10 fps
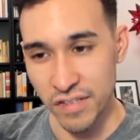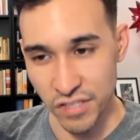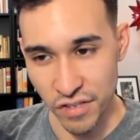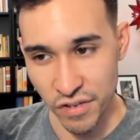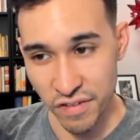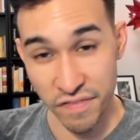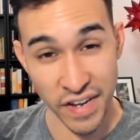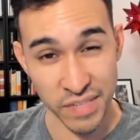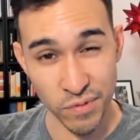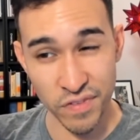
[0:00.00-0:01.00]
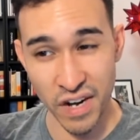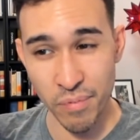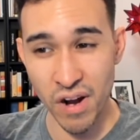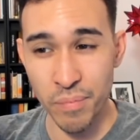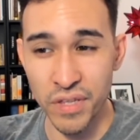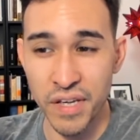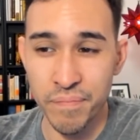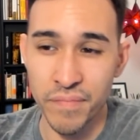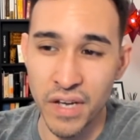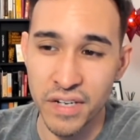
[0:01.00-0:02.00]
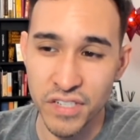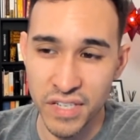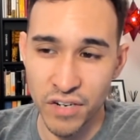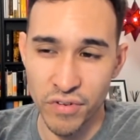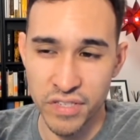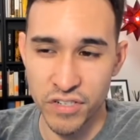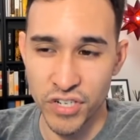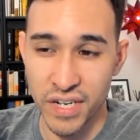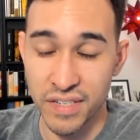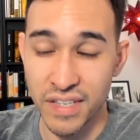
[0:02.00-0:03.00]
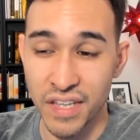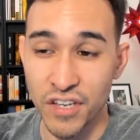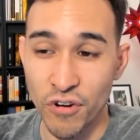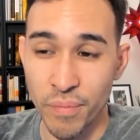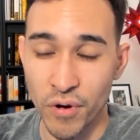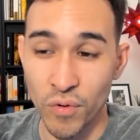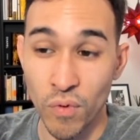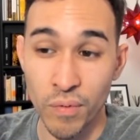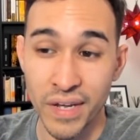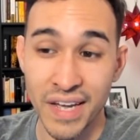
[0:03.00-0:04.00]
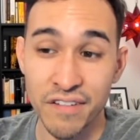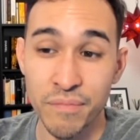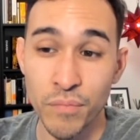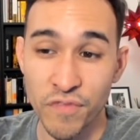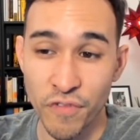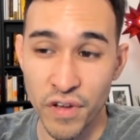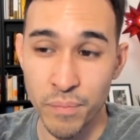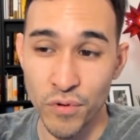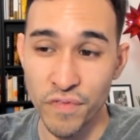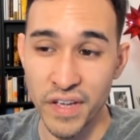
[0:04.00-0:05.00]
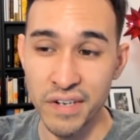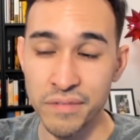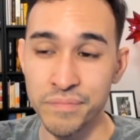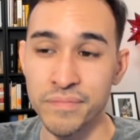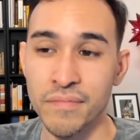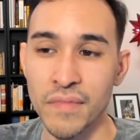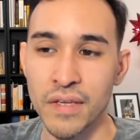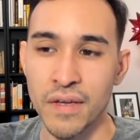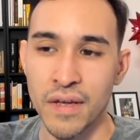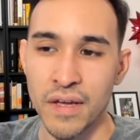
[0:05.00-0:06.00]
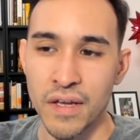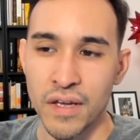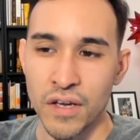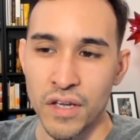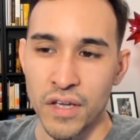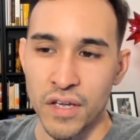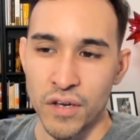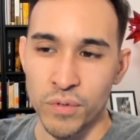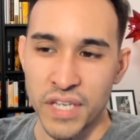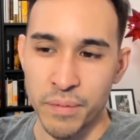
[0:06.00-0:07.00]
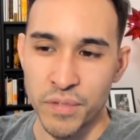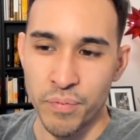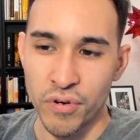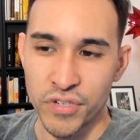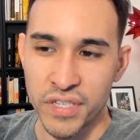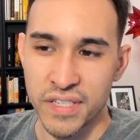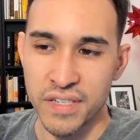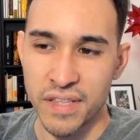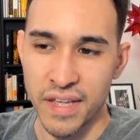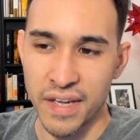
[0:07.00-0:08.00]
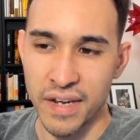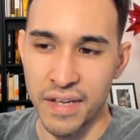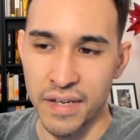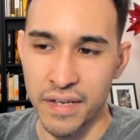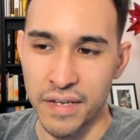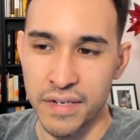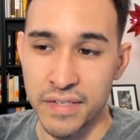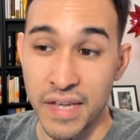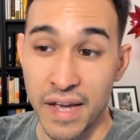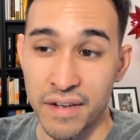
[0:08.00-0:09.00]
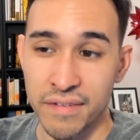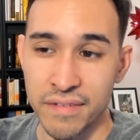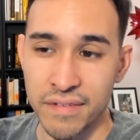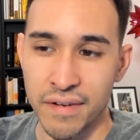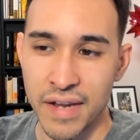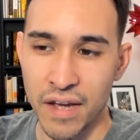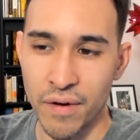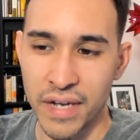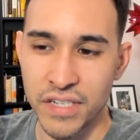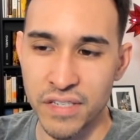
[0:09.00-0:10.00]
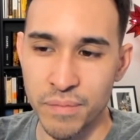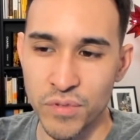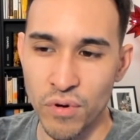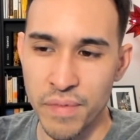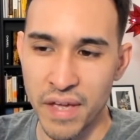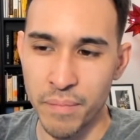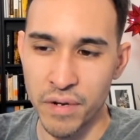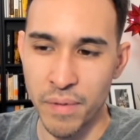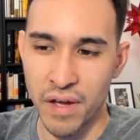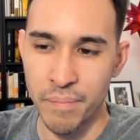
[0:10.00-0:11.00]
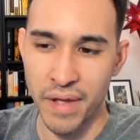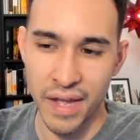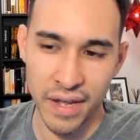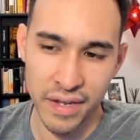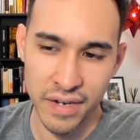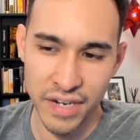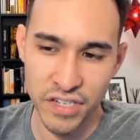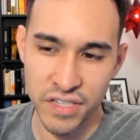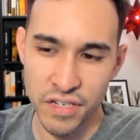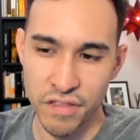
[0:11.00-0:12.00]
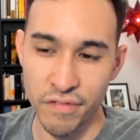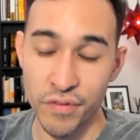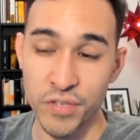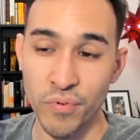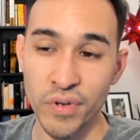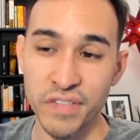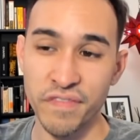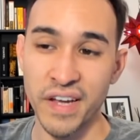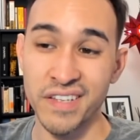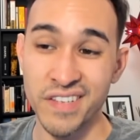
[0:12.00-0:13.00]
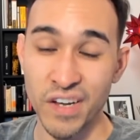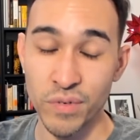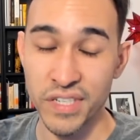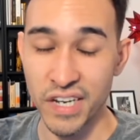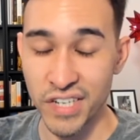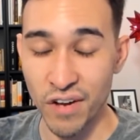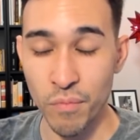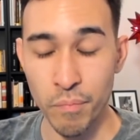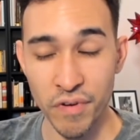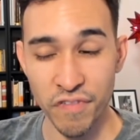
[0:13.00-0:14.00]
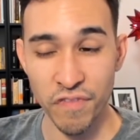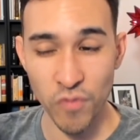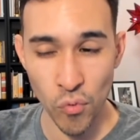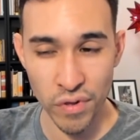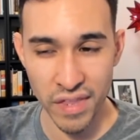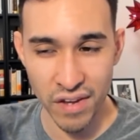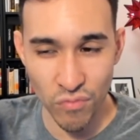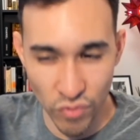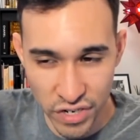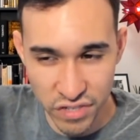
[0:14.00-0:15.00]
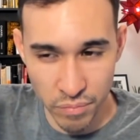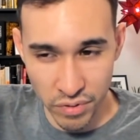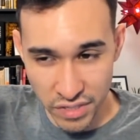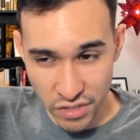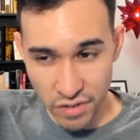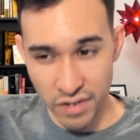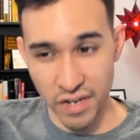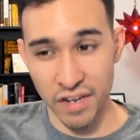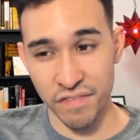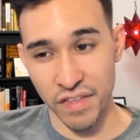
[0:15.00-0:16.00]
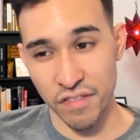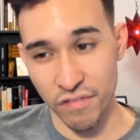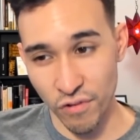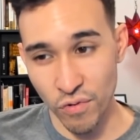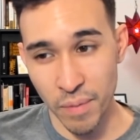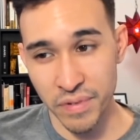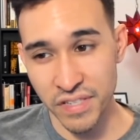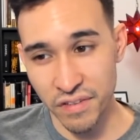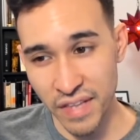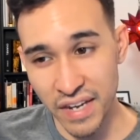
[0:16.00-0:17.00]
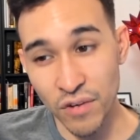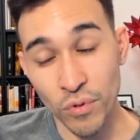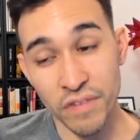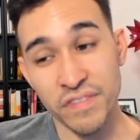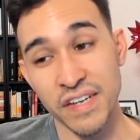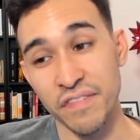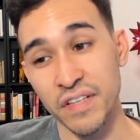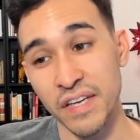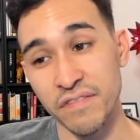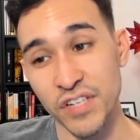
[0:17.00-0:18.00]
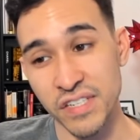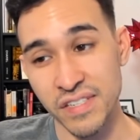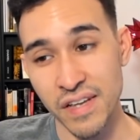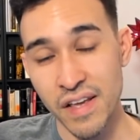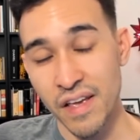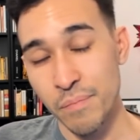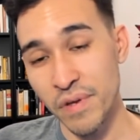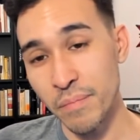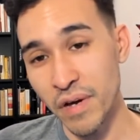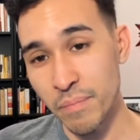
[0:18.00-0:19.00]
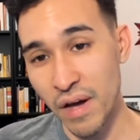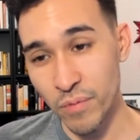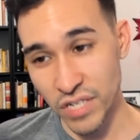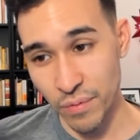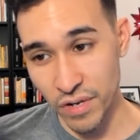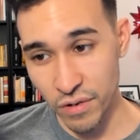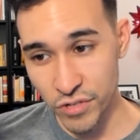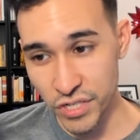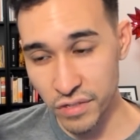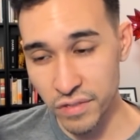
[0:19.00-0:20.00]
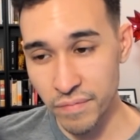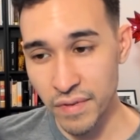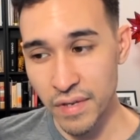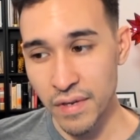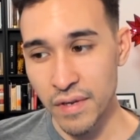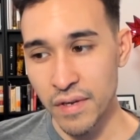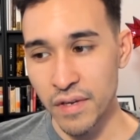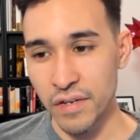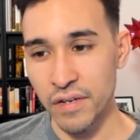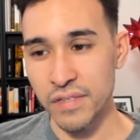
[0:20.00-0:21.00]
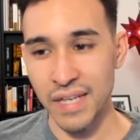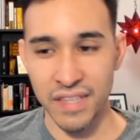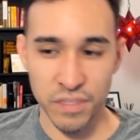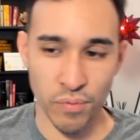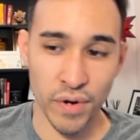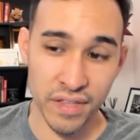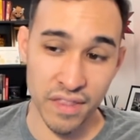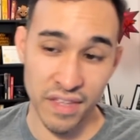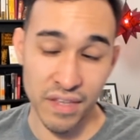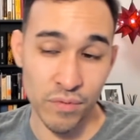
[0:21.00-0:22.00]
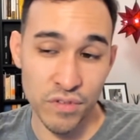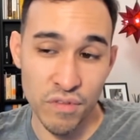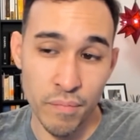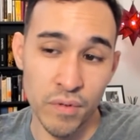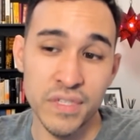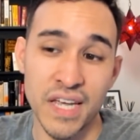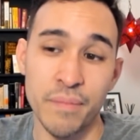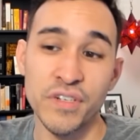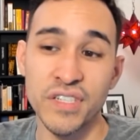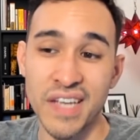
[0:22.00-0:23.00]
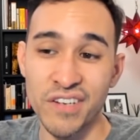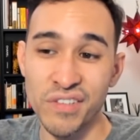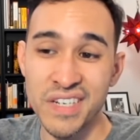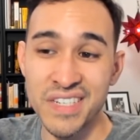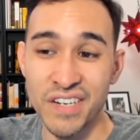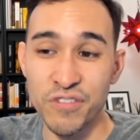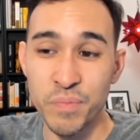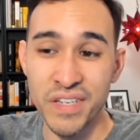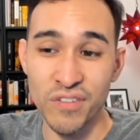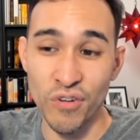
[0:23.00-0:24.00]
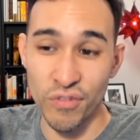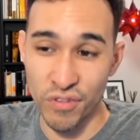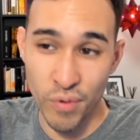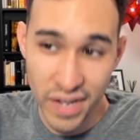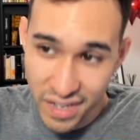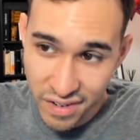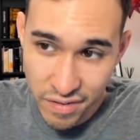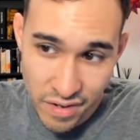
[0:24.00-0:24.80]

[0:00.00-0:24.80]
so that you can fast move deny properly. Just increase the chance that your opponent won't get a free move in. Was able to push this into that, and yeah, now I just absorb that Mud Bomb, and I just need to throw this Poison Fang to take Whiscash out before they reach the Blizzard. If they threw up until then, it would have definitely have just been a Mud Bomb, which I would no-shield. Because at this point, the thing that will do the most damage is actually Diggersby's Earthquake.